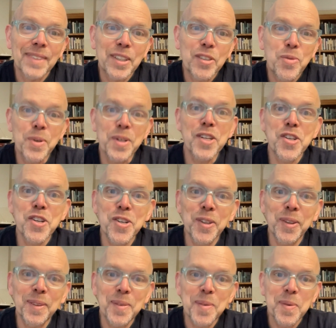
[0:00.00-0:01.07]

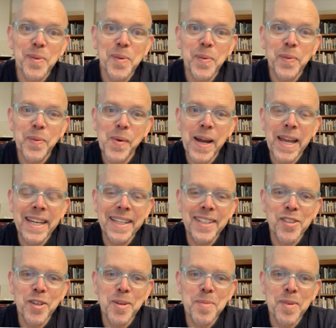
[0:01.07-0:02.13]
traditional way in
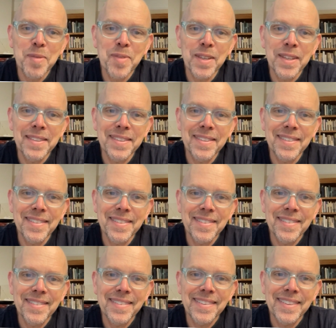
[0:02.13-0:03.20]
terms of these,
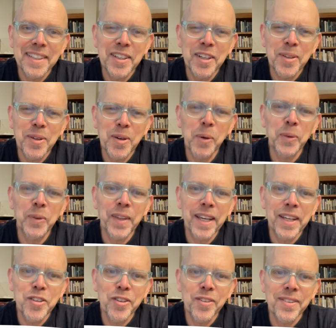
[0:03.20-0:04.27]
golden
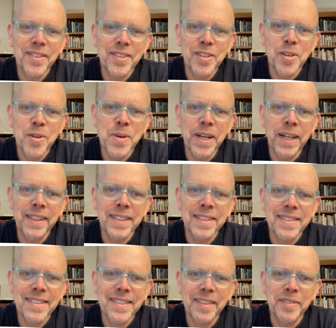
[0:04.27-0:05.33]
age
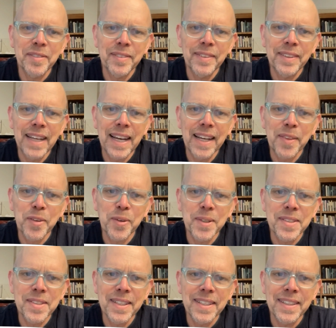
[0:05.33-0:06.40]
whodunits of Agatha
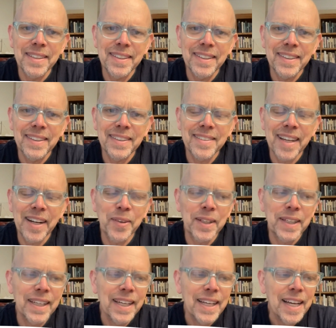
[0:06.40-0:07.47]
Christie, etc.
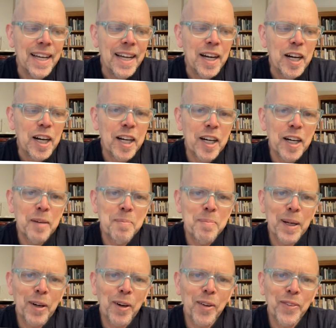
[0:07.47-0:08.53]

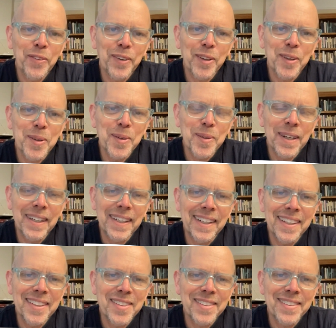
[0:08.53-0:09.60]
But
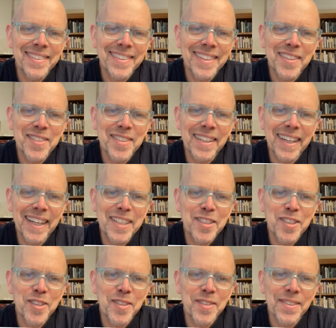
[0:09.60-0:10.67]
also does a
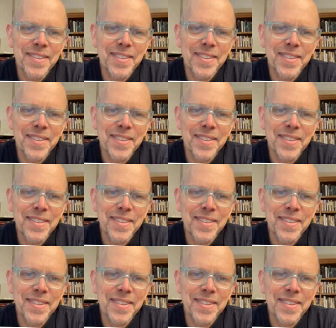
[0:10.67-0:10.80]
nice